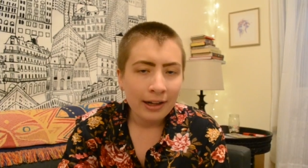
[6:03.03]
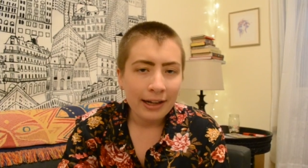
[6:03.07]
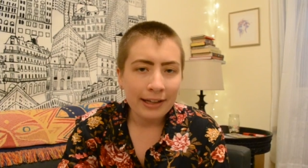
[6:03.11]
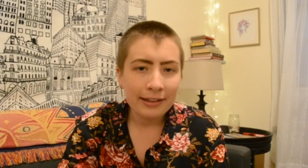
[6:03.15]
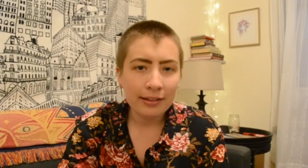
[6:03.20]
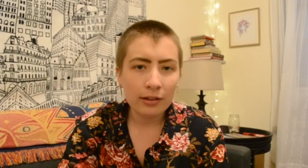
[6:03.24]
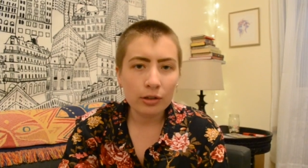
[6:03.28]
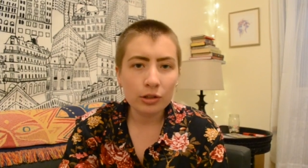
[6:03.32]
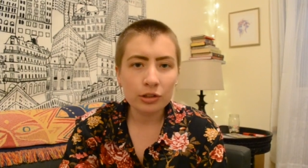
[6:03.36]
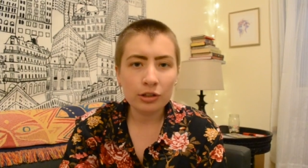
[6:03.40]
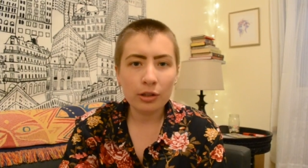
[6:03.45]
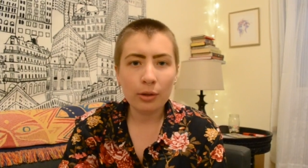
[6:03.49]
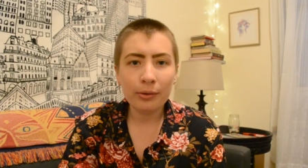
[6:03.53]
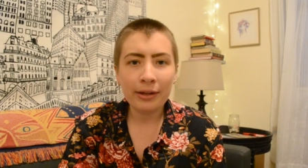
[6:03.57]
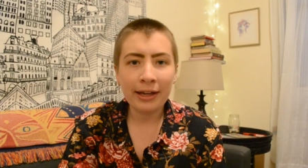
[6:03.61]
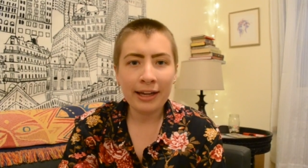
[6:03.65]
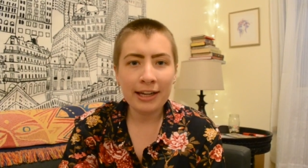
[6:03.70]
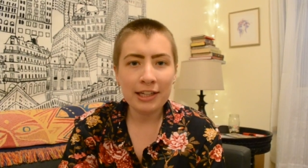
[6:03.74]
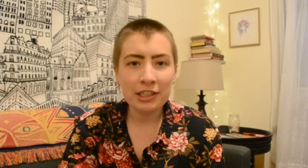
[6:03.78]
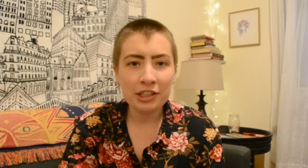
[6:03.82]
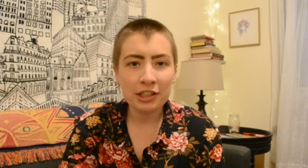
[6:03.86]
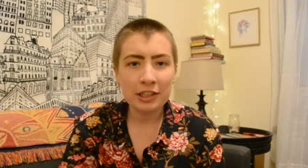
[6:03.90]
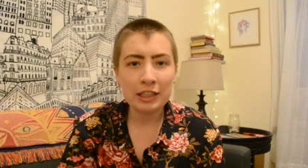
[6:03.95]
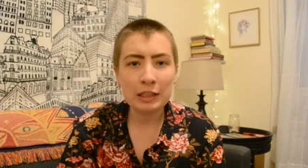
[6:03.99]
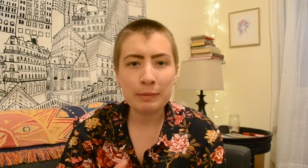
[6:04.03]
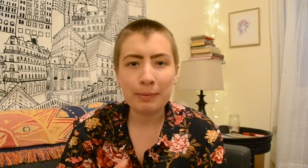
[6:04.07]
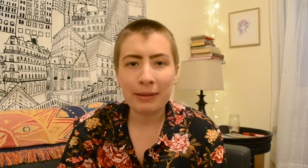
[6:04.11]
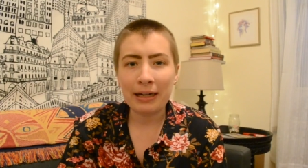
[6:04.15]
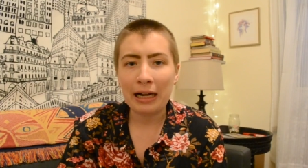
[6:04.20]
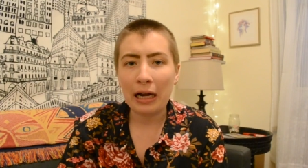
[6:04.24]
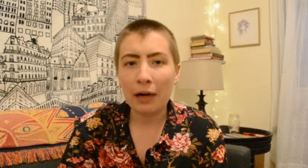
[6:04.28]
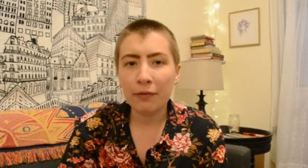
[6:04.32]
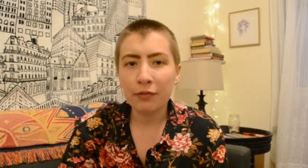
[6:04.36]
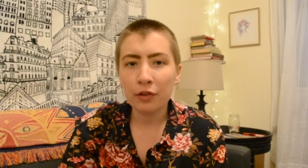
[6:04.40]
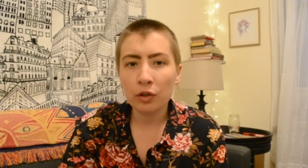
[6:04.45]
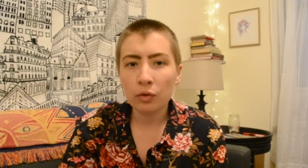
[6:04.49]
in those locations, but
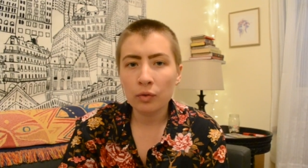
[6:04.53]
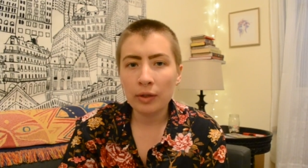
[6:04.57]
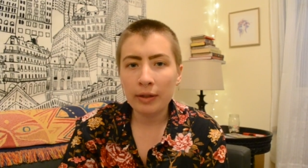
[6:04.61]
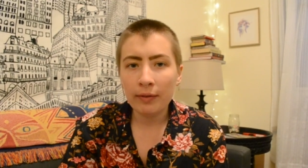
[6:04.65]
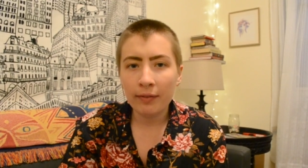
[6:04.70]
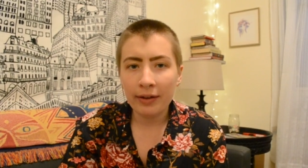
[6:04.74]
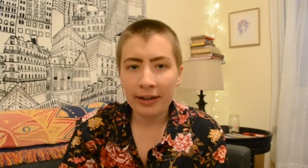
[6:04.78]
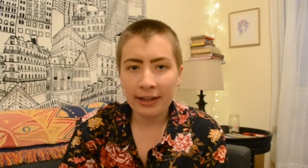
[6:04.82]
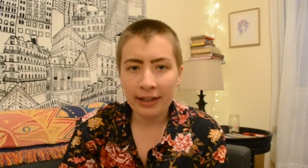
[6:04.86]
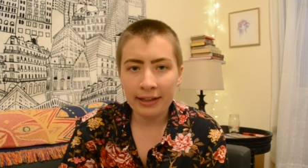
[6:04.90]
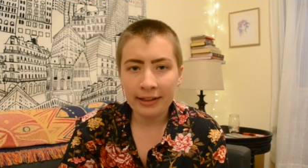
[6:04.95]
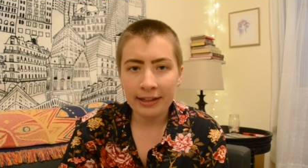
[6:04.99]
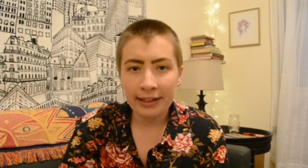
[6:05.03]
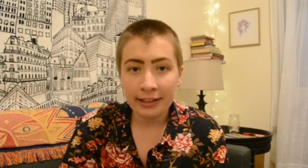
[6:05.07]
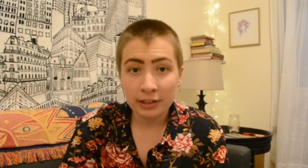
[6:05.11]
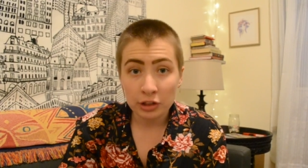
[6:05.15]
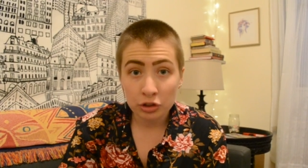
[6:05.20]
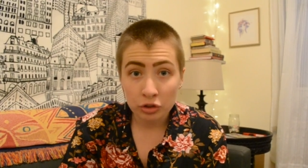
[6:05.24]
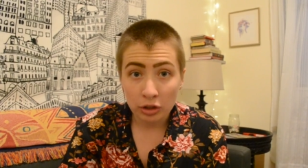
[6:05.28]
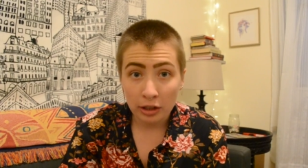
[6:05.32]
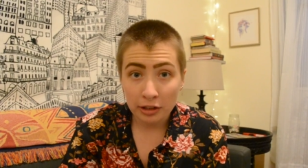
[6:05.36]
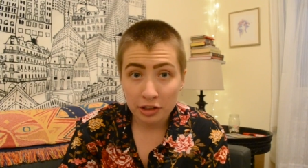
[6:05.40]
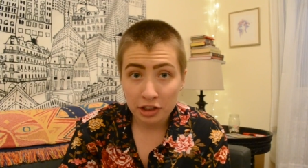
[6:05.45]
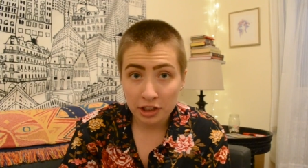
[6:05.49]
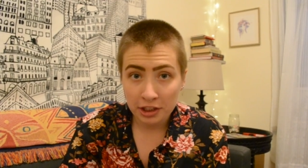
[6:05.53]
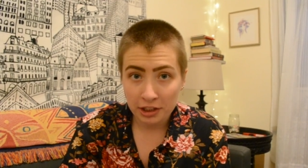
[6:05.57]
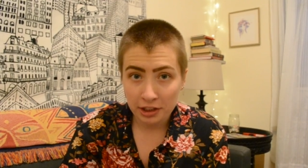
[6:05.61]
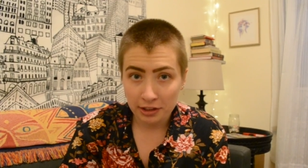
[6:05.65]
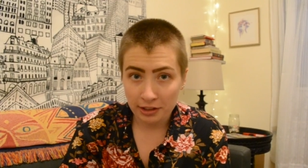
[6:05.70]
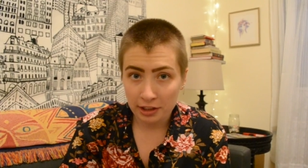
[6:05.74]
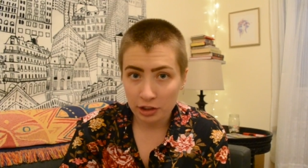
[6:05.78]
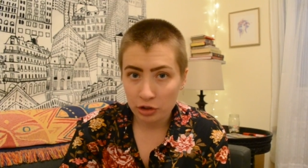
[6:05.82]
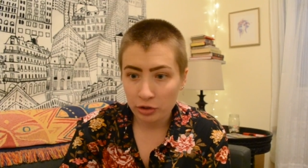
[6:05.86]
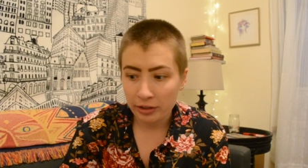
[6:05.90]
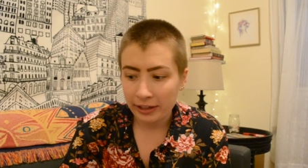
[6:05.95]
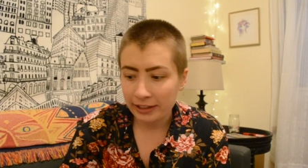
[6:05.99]
after rereading the instructions
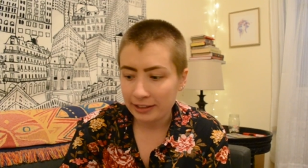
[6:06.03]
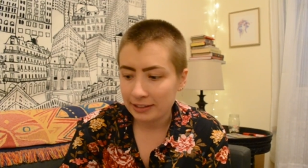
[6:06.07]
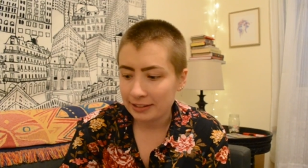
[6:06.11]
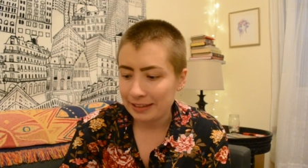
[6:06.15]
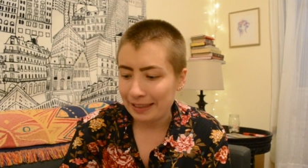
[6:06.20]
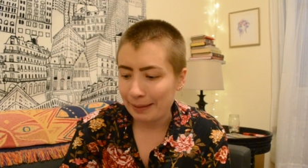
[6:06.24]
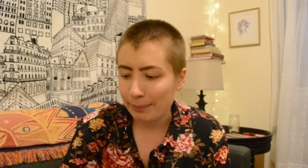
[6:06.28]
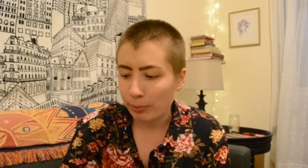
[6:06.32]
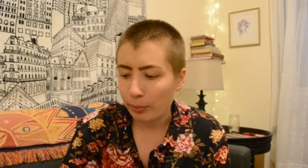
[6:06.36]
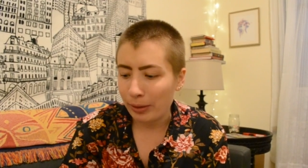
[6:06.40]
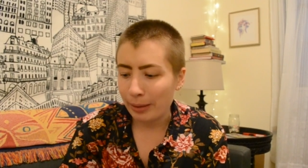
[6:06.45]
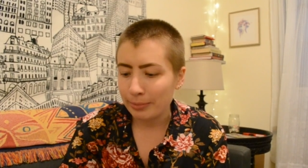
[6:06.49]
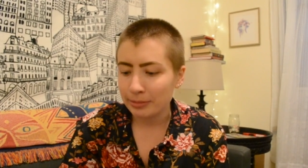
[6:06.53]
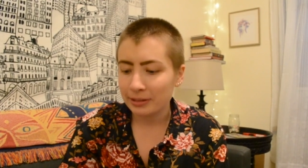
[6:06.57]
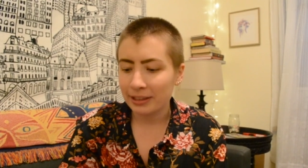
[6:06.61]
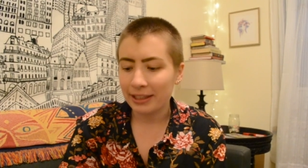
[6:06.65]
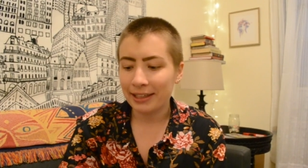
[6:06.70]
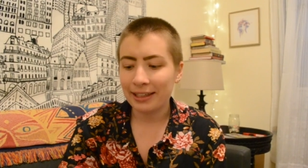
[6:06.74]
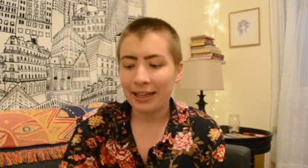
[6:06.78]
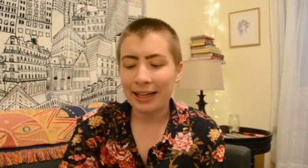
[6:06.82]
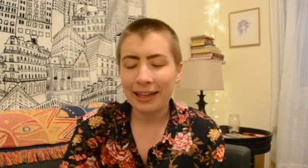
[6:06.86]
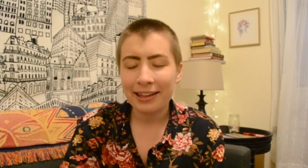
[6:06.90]
on the TransTape website,